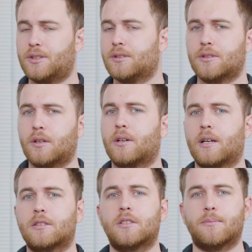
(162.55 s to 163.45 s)
still no
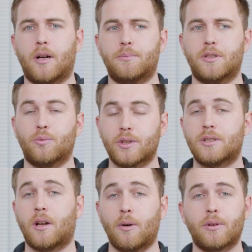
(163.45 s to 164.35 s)
custom option,
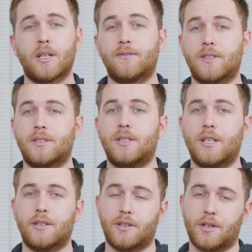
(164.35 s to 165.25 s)
which I would love to
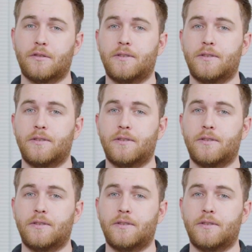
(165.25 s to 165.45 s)
see in the near